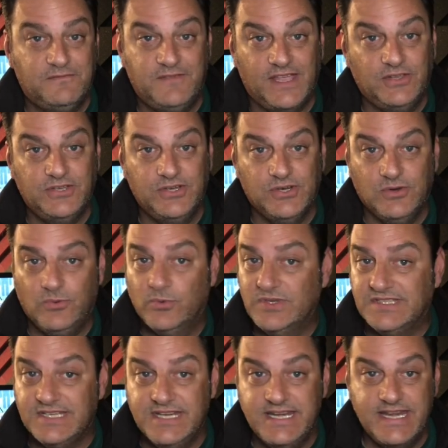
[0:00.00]
failure
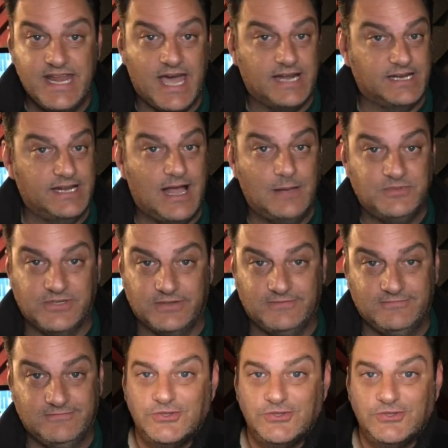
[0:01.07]
was not an option.